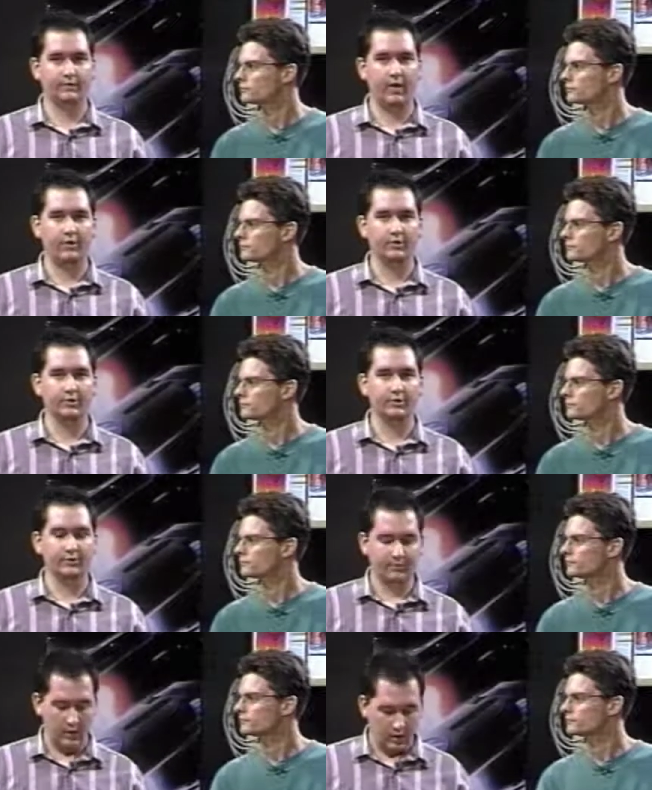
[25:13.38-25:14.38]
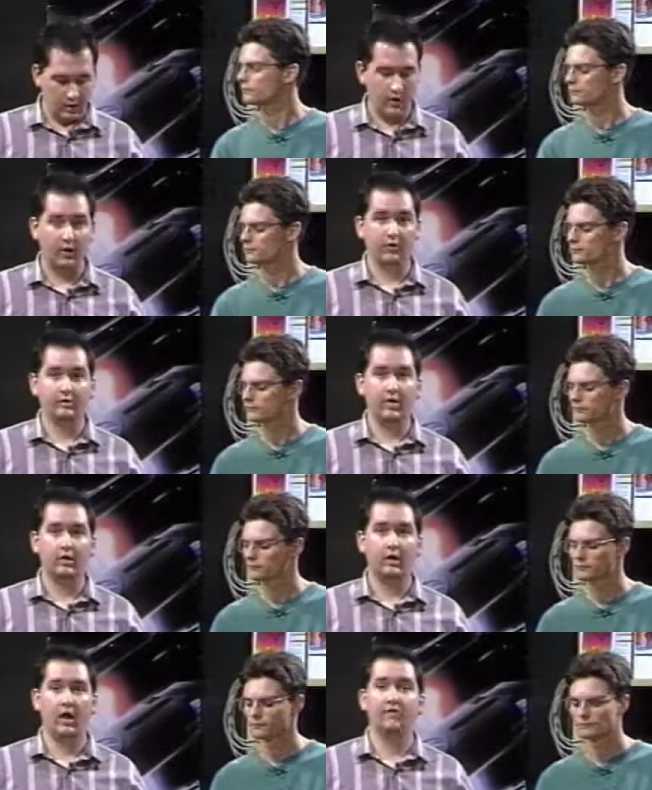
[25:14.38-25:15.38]
Speaker 1: viruses. Now, in the
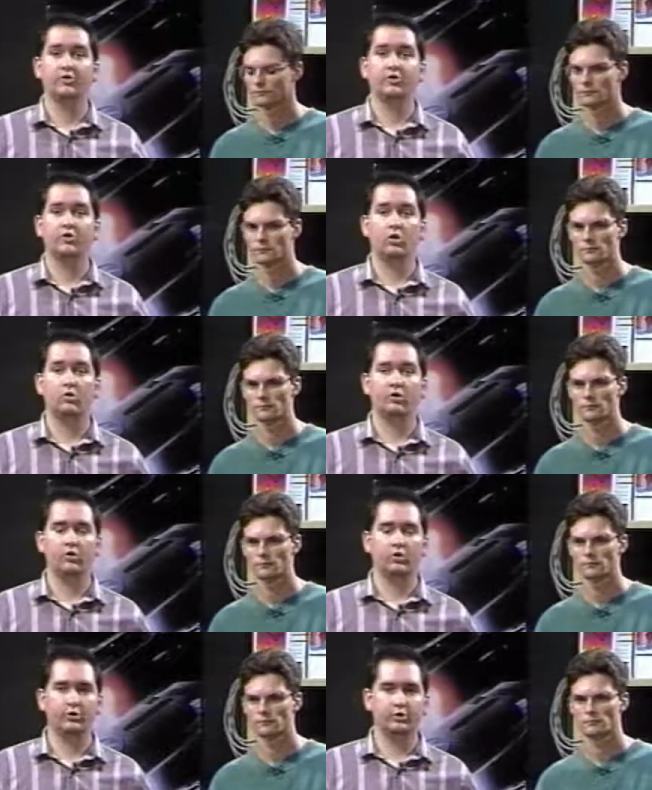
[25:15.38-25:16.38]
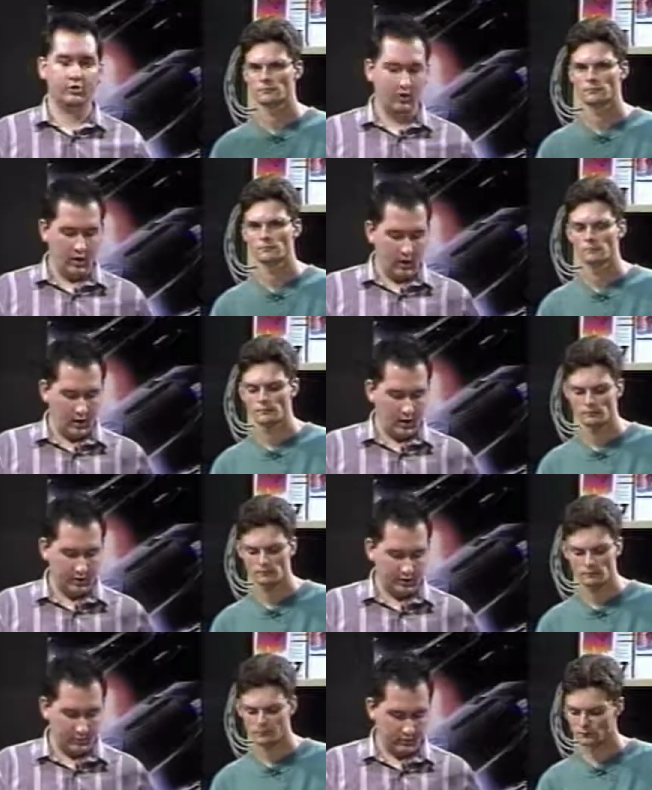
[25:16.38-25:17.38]
second half of the show, we showed you uh,
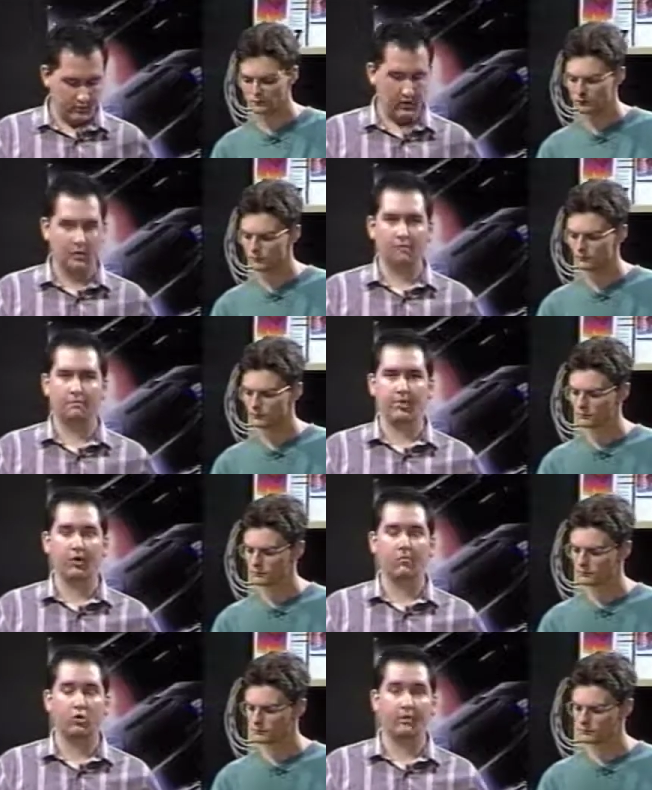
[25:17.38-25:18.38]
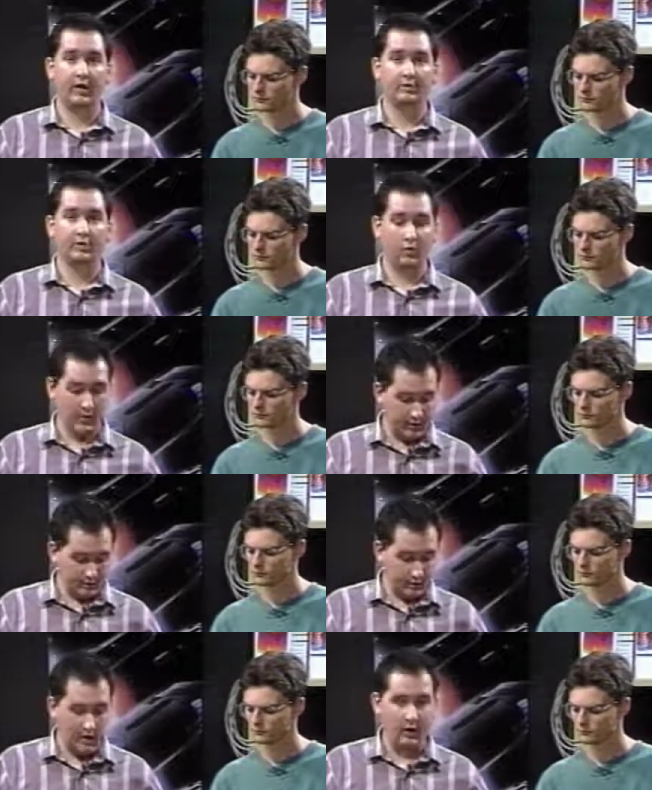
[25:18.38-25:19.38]
some of the ba more basic
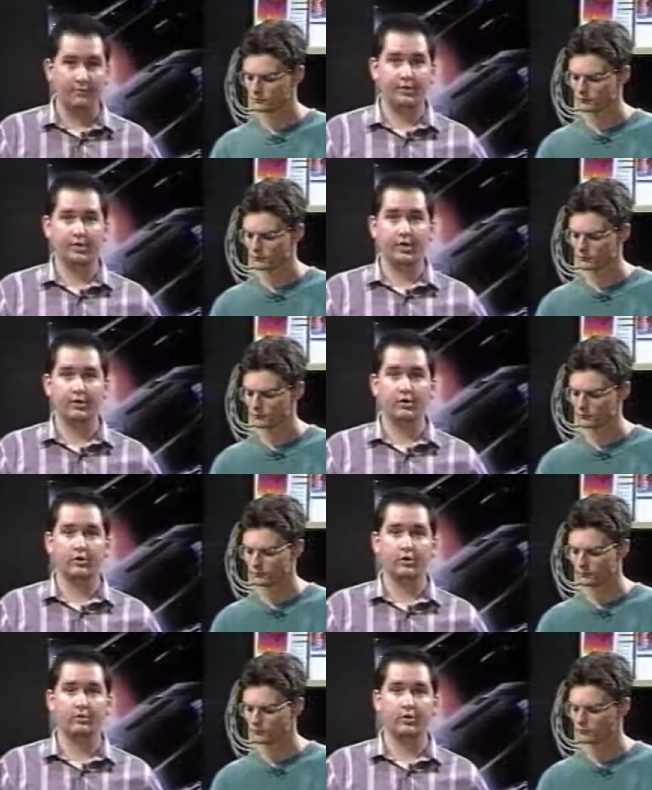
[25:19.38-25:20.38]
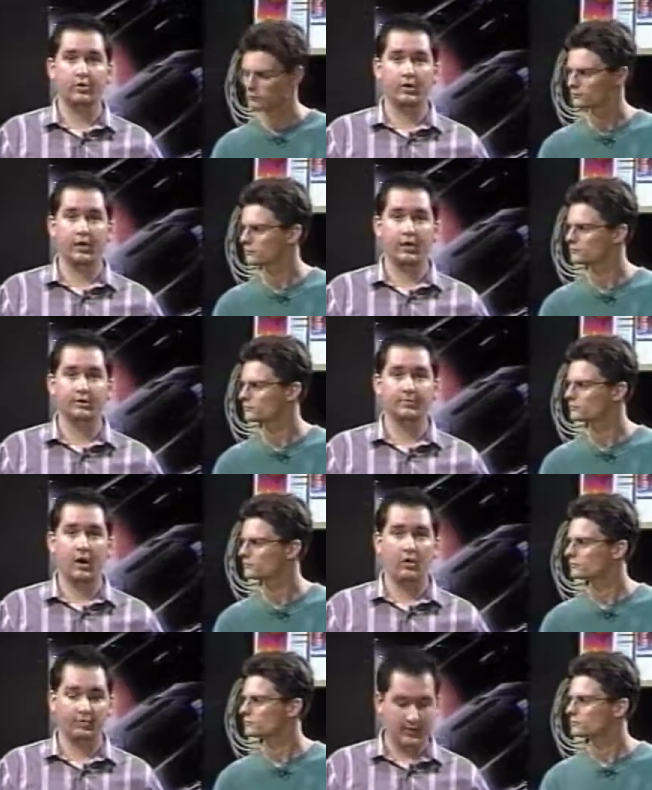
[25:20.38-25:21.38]
ways of protecting your computer against
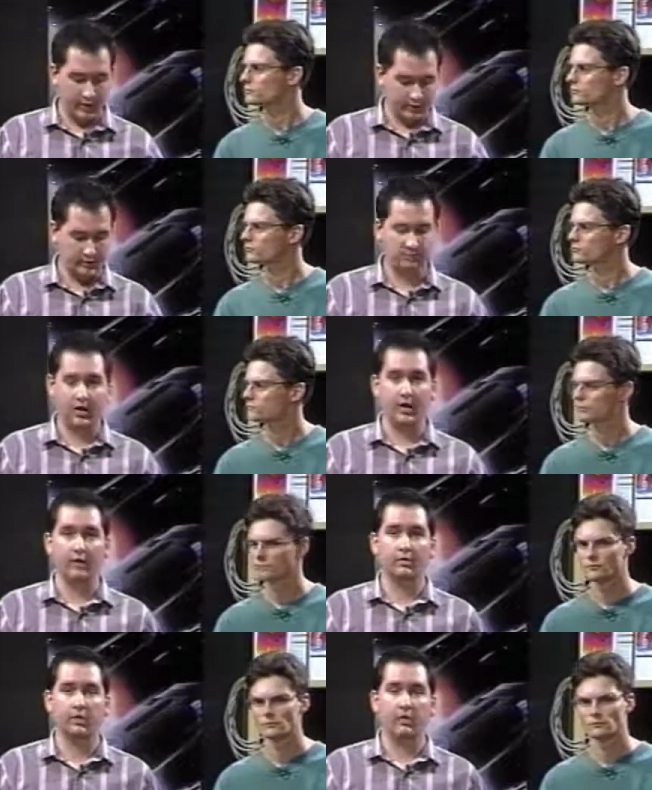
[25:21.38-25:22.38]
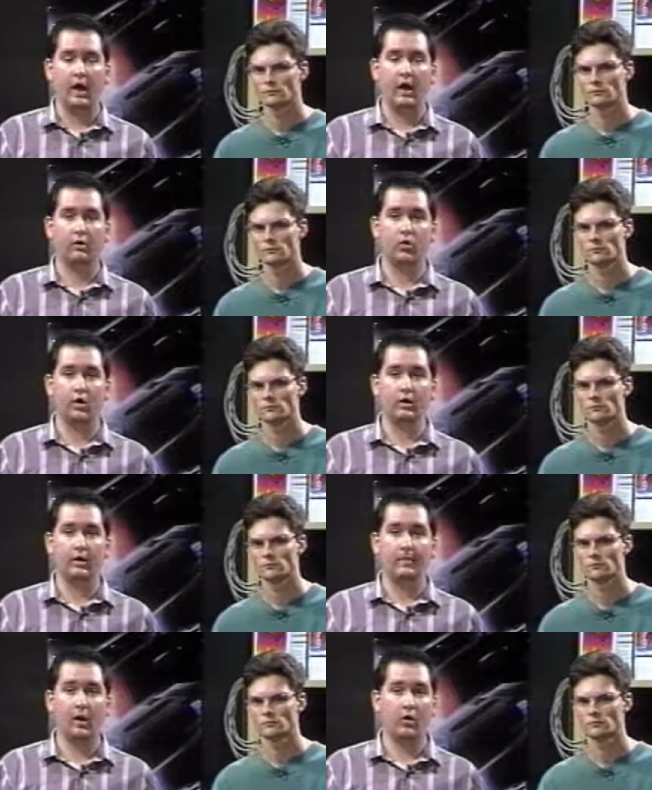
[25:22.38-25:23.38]
power spikes, buying a high-quality
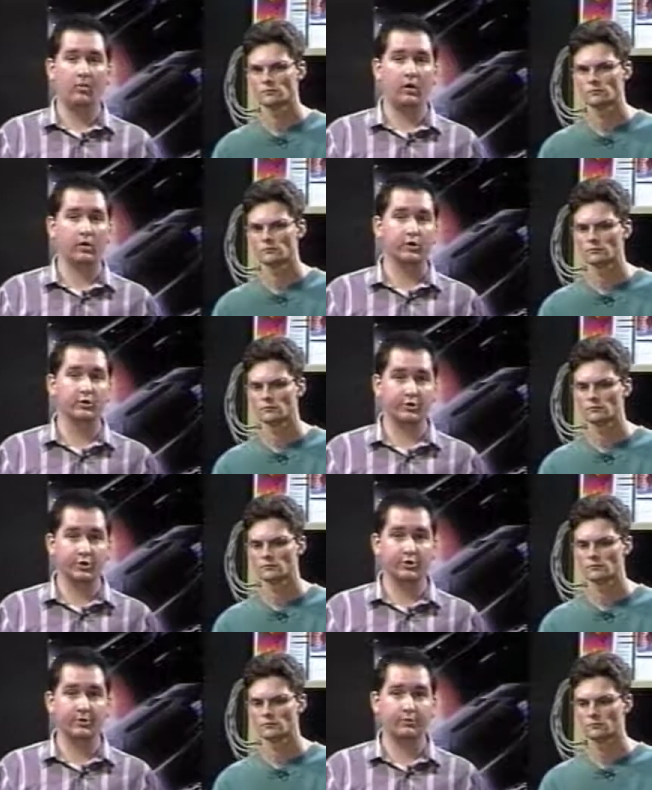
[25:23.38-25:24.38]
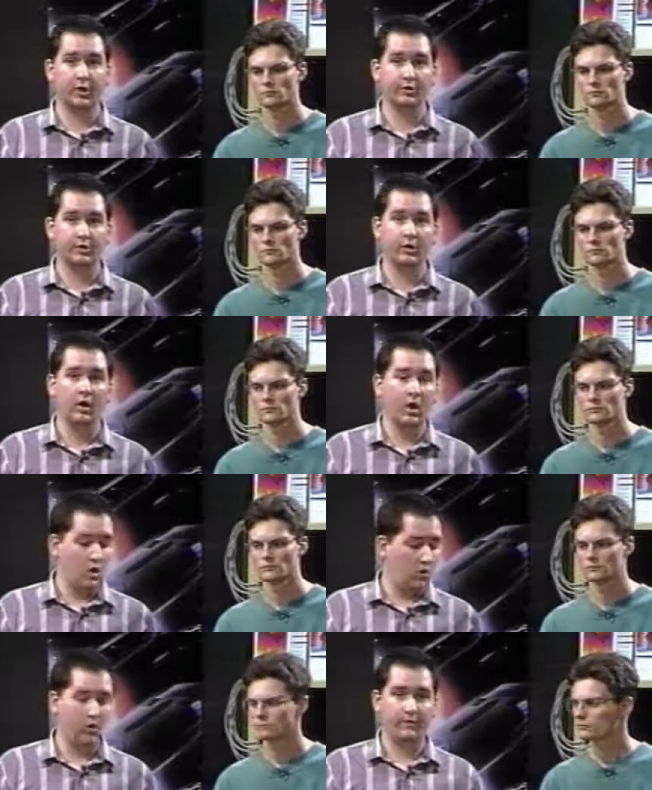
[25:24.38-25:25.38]
power bar or surge suppressor,
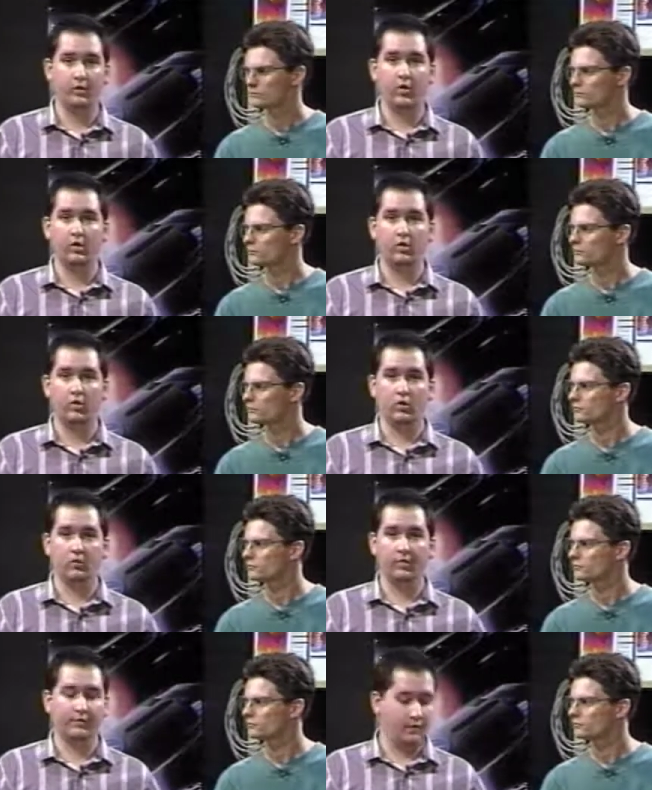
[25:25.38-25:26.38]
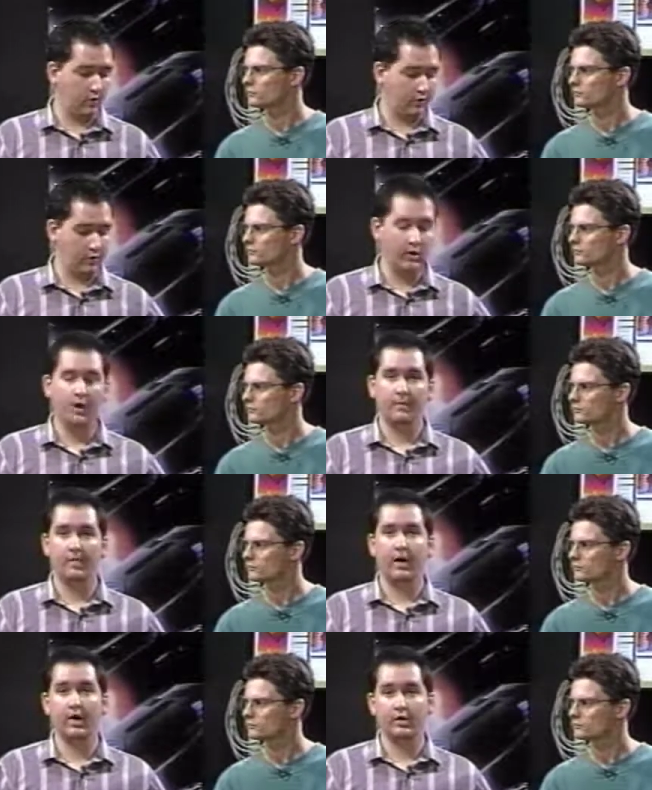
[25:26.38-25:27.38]
or if you want to go a little bit further,
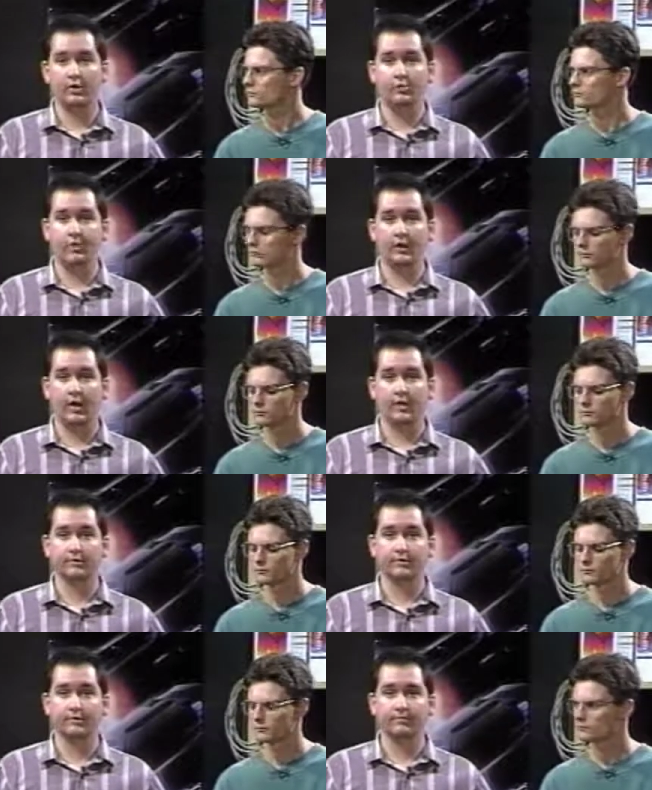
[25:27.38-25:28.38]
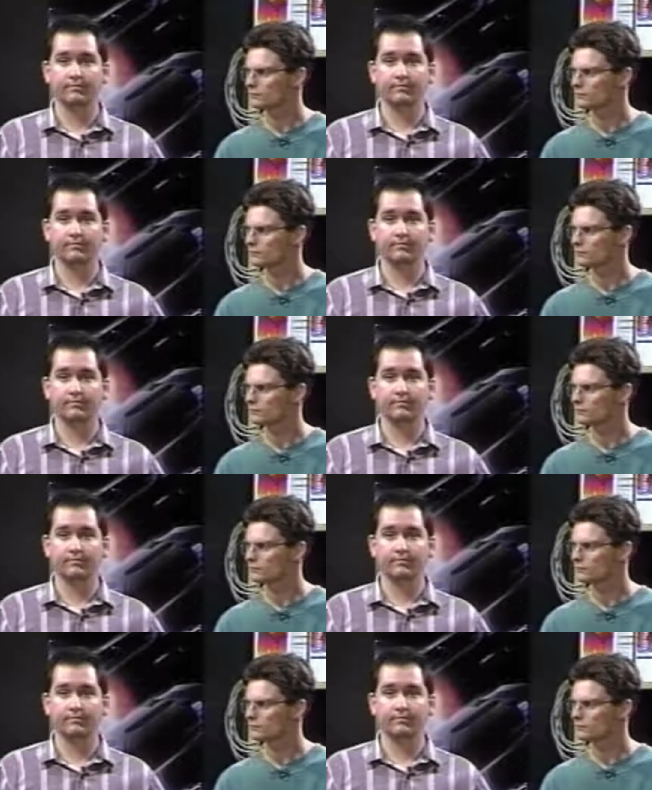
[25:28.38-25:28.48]
buying a UPS.